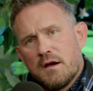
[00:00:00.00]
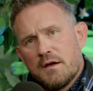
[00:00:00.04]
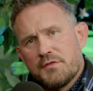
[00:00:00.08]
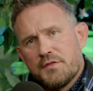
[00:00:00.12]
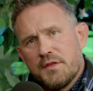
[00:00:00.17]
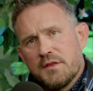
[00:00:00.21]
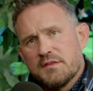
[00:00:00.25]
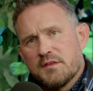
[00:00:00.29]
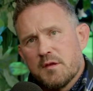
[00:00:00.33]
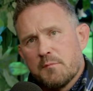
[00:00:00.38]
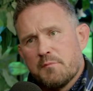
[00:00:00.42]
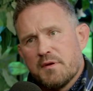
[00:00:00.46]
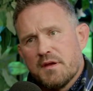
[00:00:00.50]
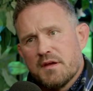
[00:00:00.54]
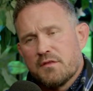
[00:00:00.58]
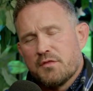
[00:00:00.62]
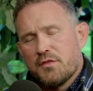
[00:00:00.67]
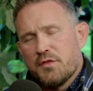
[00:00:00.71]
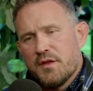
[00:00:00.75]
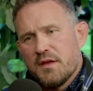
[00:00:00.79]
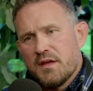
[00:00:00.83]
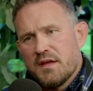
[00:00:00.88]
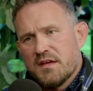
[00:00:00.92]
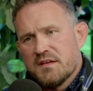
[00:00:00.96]
I think the big
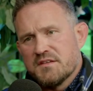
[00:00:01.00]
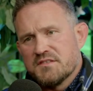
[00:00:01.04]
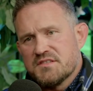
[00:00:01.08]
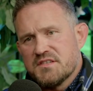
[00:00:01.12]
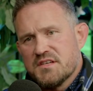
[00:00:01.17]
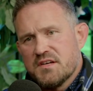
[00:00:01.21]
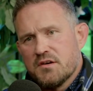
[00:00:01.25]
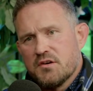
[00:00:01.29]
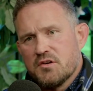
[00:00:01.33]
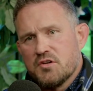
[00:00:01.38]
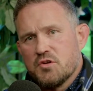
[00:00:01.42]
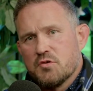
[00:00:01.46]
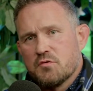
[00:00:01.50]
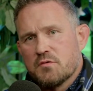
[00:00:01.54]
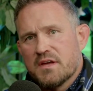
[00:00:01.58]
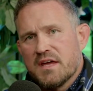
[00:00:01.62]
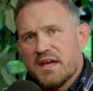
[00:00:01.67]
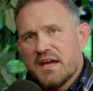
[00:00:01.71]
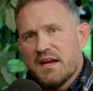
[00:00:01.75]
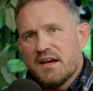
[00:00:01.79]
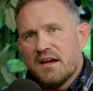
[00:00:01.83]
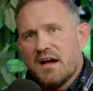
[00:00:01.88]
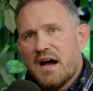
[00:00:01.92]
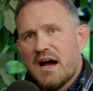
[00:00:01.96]
thing is here, you
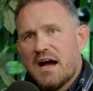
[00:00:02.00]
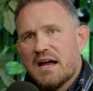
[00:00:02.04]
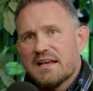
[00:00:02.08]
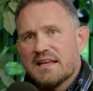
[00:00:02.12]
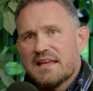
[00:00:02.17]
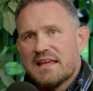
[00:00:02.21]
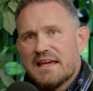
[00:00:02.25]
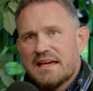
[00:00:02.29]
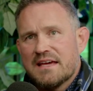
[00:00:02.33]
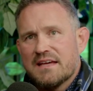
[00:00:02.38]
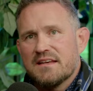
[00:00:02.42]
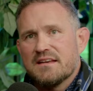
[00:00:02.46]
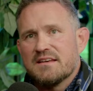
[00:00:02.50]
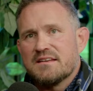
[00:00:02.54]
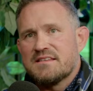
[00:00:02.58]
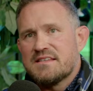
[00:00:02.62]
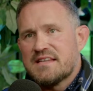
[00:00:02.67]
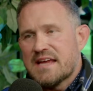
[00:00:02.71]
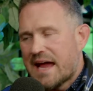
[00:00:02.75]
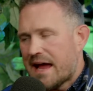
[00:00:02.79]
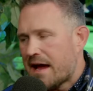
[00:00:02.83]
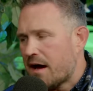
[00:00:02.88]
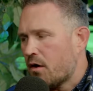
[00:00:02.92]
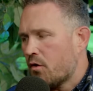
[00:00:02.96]
cannot get
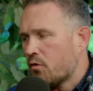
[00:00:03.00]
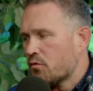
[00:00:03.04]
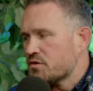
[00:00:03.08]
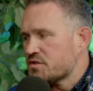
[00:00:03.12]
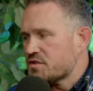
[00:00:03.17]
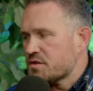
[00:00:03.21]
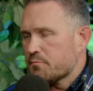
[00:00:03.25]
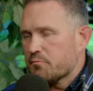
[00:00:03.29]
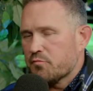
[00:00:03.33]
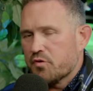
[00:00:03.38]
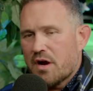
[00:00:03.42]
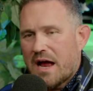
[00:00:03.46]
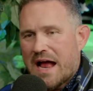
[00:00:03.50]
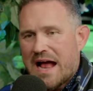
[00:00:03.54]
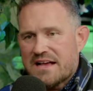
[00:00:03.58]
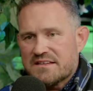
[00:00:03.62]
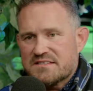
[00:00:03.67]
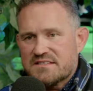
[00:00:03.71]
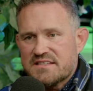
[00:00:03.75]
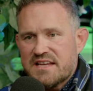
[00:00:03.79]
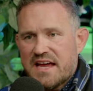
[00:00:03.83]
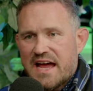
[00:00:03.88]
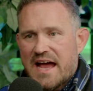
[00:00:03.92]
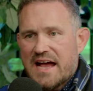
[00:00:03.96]
down to
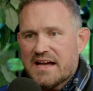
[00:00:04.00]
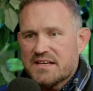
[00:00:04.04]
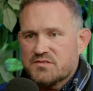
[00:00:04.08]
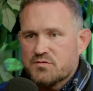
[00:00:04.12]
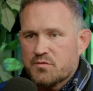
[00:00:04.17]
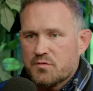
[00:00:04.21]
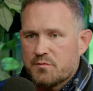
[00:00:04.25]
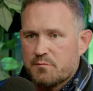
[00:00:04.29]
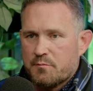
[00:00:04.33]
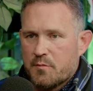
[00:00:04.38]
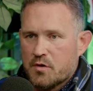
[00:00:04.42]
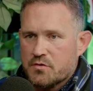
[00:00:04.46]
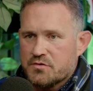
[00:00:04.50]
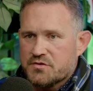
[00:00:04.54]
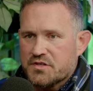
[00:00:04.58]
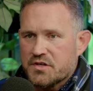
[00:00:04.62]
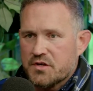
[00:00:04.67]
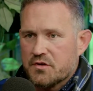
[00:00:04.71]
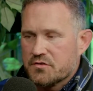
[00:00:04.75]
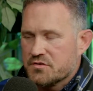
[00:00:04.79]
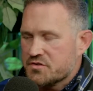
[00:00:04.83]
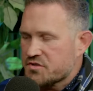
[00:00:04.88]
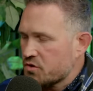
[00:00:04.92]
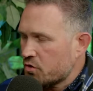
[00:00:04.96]
brass tacks with most of
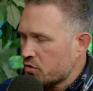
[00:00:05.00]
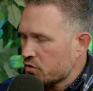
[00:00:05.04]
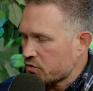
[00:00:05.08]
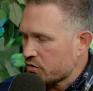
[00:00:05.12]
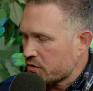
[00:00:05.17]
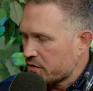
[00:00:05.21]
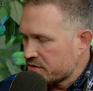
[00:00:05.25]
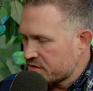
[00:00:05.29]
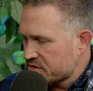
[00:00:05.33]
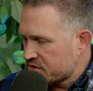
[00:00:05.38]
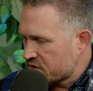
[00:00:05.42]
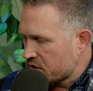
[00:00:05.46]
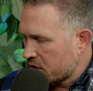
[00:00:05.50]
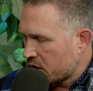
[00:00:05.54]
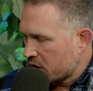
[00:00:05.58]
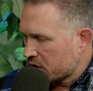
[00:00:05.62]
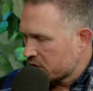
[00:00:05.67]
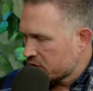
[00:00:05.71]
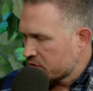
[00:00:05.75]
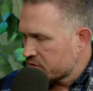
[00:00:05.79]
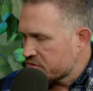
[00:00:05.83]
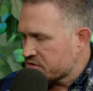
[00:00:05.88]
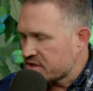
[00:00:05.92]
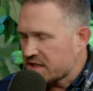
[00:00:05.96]
your solar
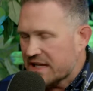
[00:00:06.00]
installers.